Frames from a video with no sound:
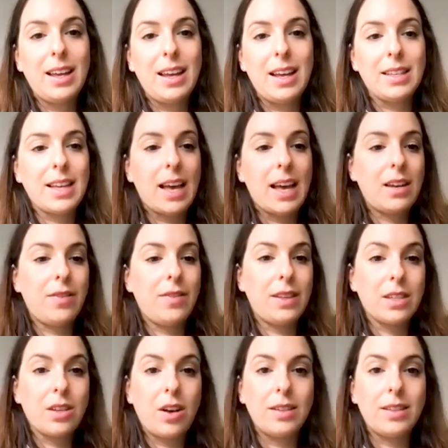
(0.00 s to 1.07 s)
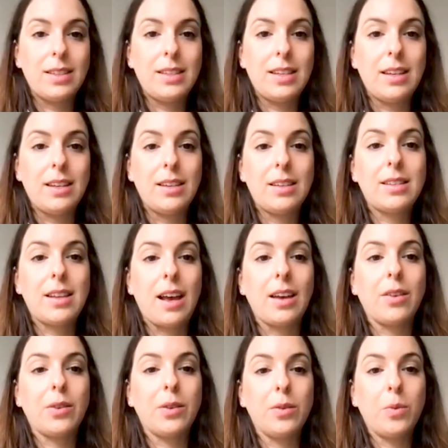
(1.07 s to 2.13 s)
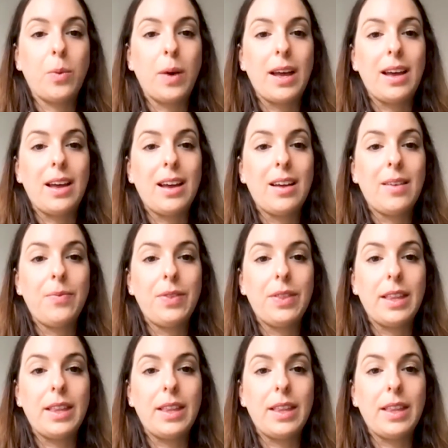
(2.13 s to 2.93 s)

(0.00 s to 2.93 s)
it's kind of this constant cycle where